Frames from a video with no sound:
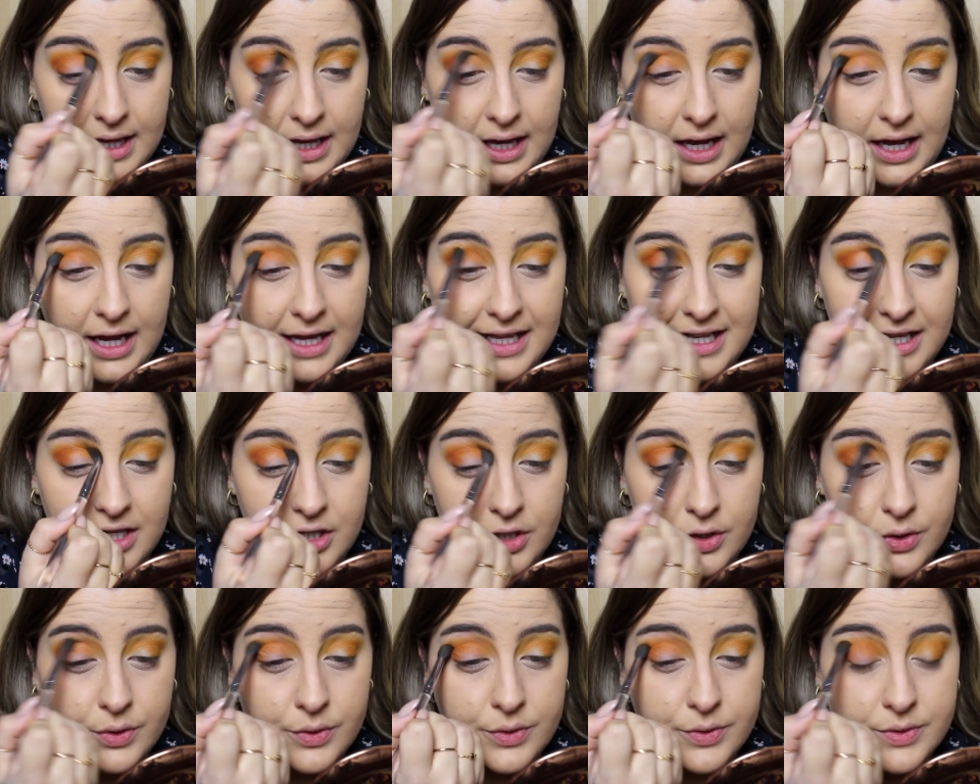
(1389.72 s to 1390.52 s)
I
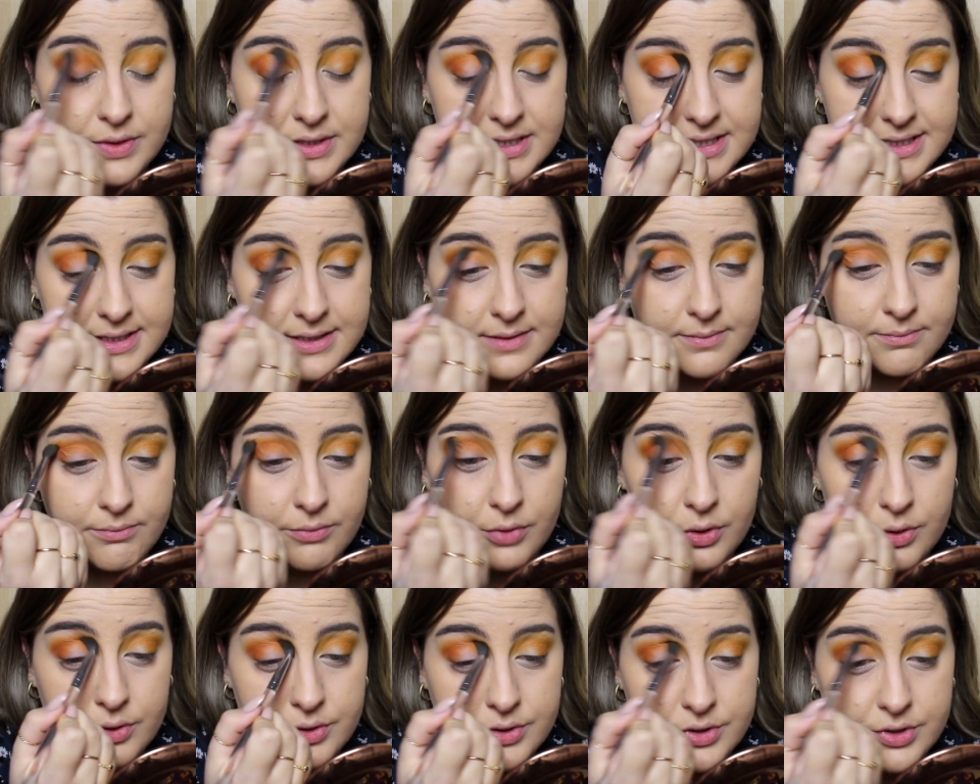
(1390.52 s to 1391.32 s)
lose
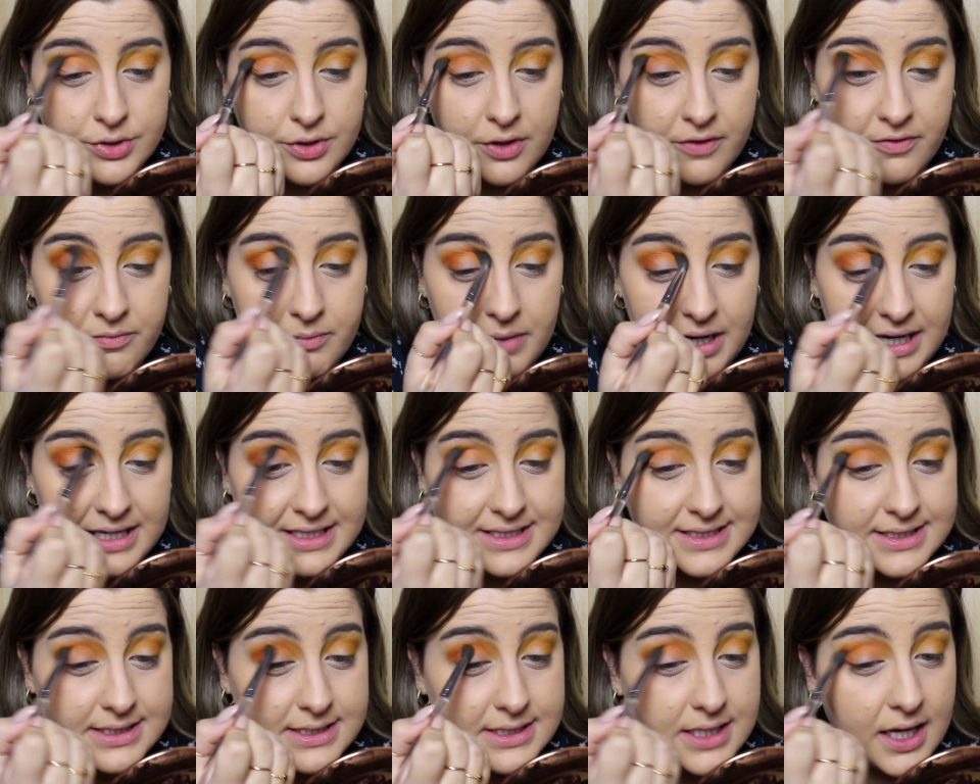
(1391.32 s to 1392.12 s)
most of my
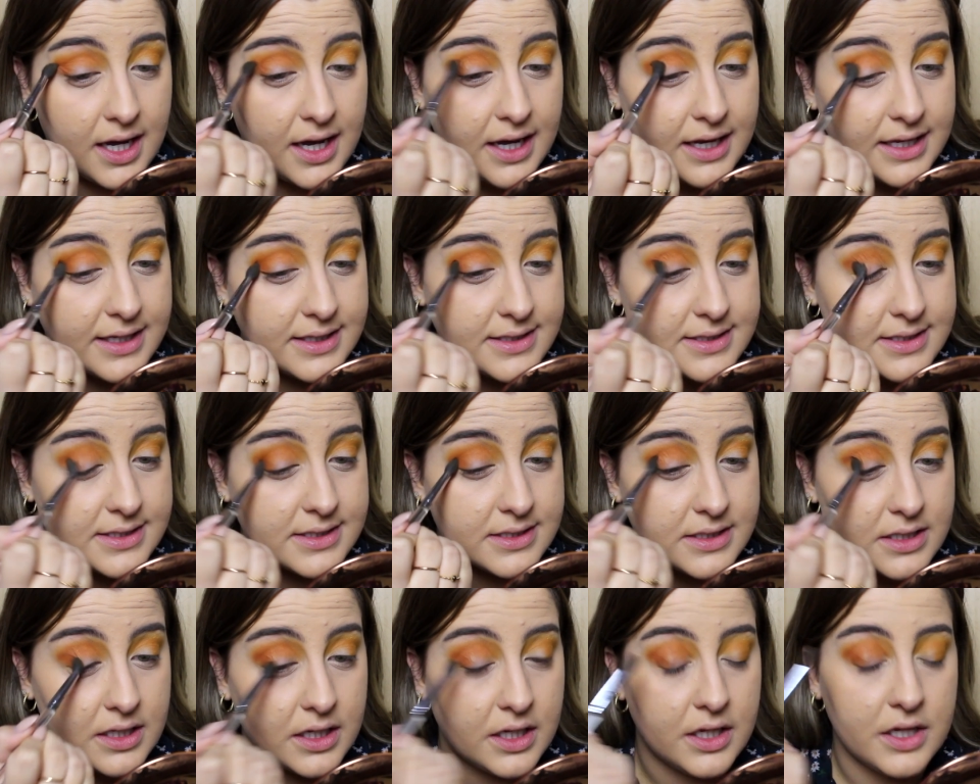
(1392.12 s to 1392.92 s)

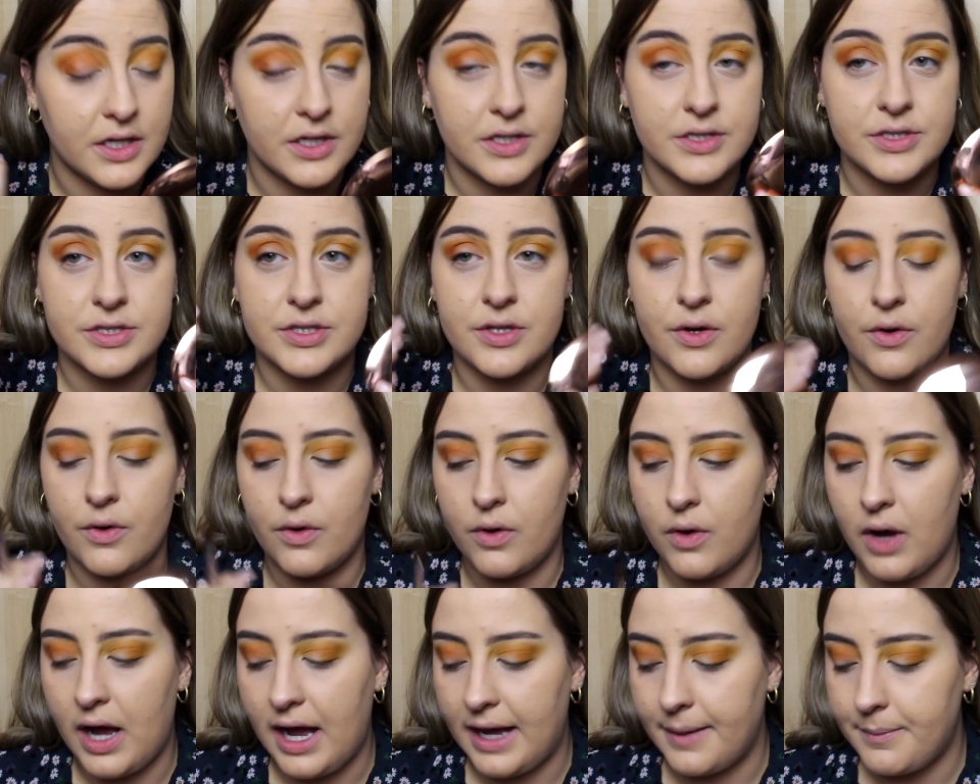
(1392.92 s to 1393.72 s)
sight, so
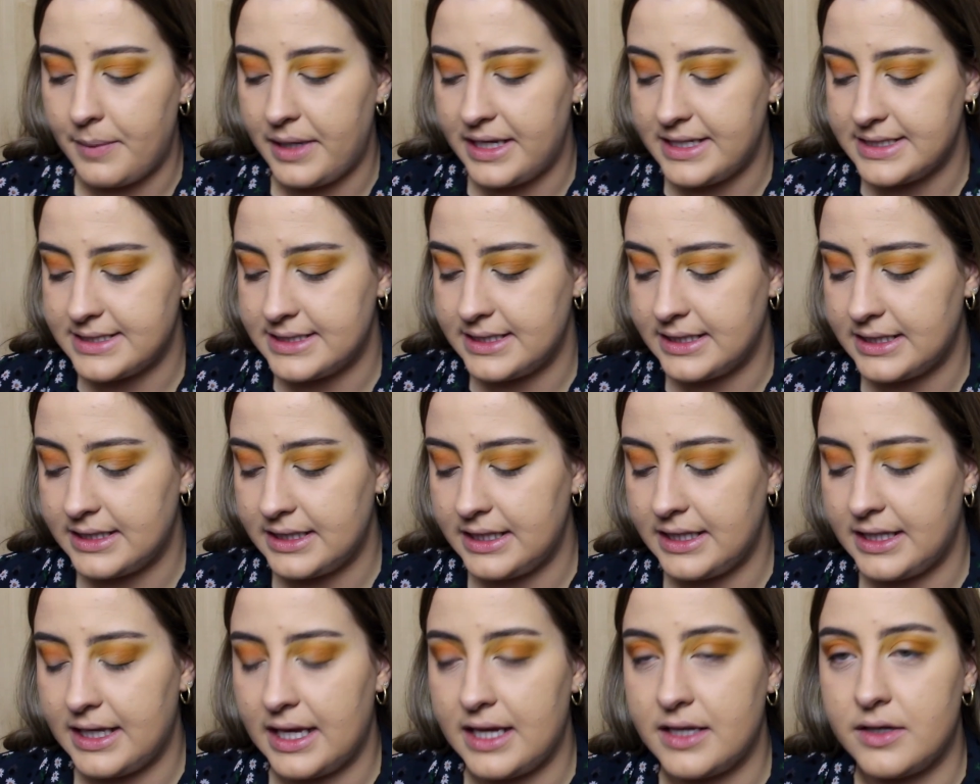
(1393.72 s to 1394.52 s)
I
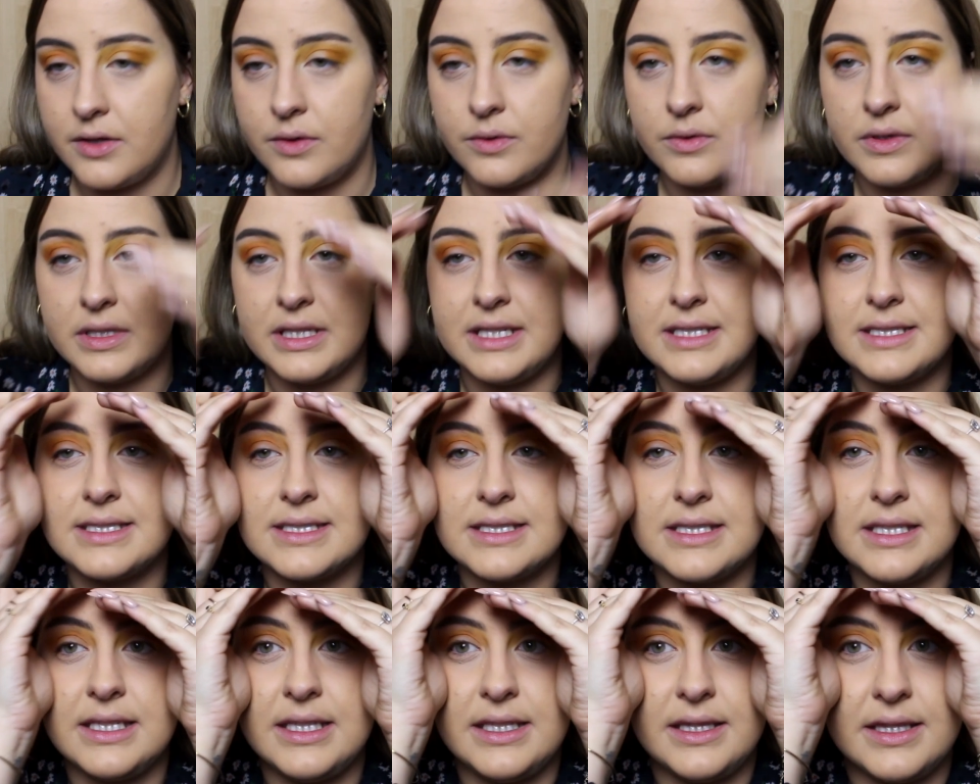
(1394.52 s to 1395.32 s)
basically can only
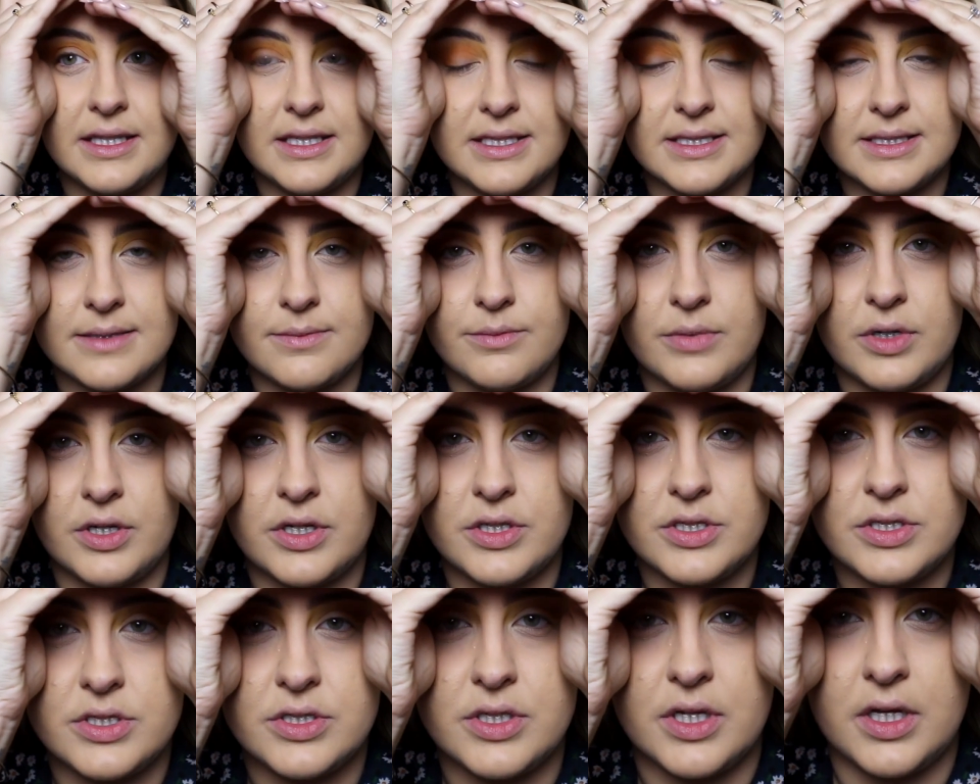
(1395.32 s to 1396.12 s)
see this
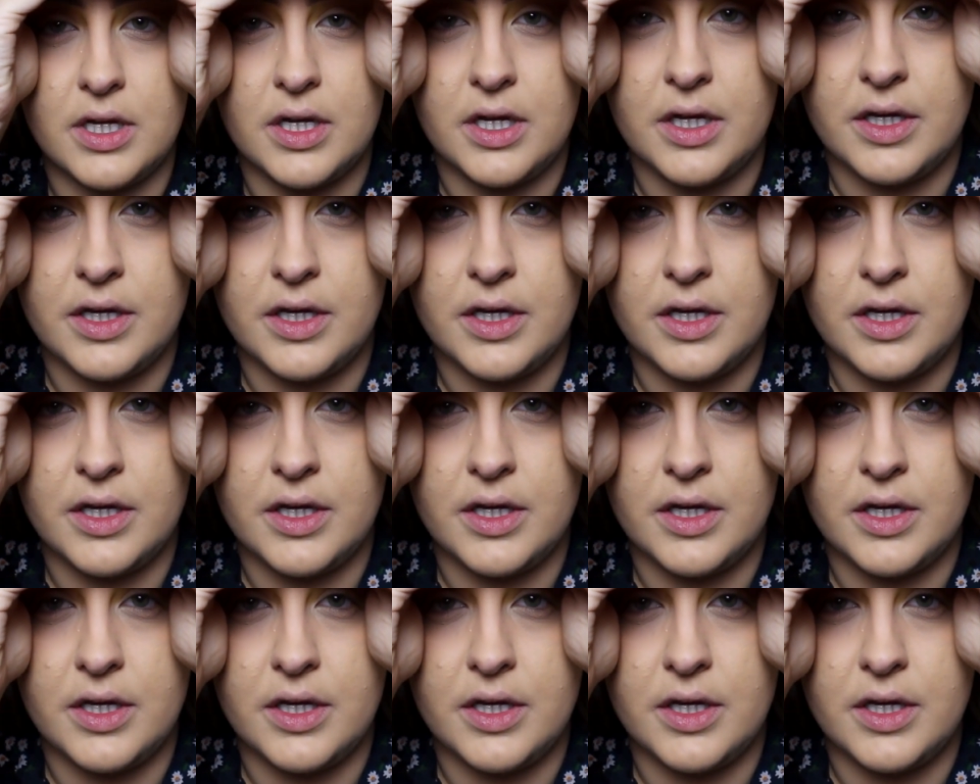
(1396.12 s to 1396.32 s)
much.